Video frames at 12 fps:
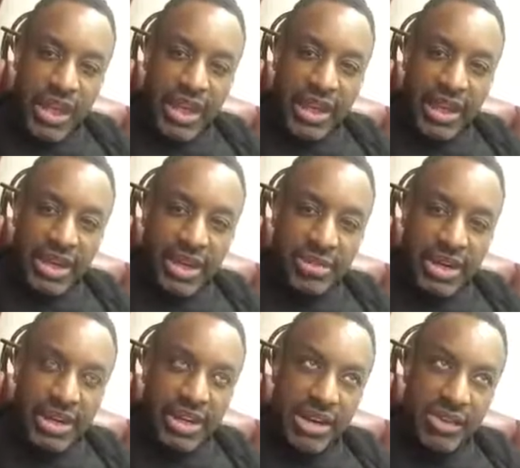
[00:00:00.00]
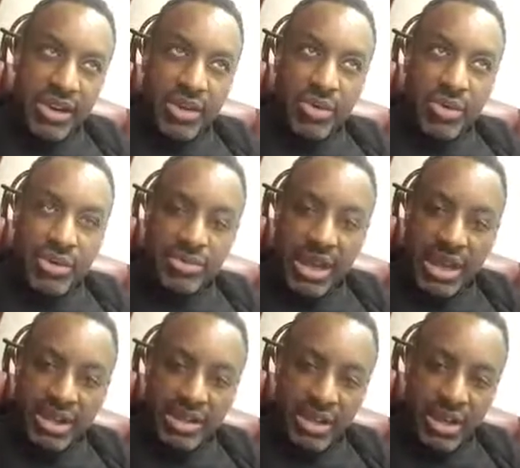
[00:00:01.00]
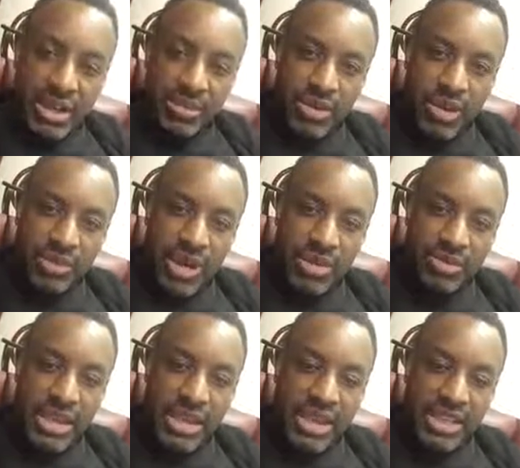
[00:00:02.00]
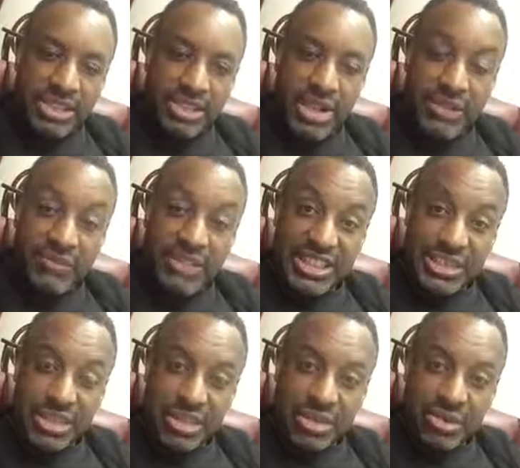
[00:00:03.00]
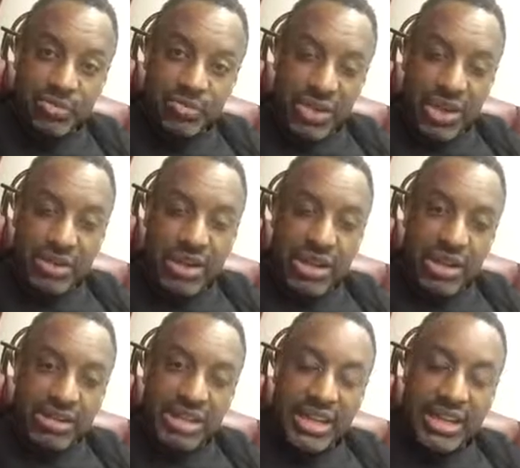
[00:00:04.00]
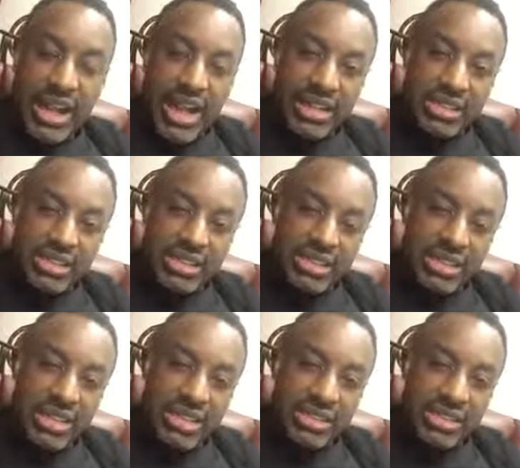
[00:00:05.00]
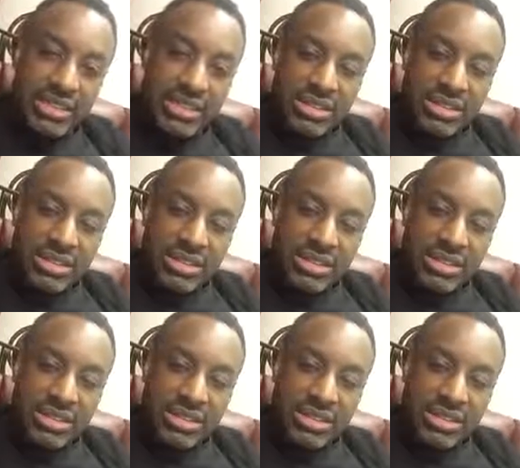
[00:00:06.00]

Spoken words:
And about a year ago, we met around making a joint venture around our technology. And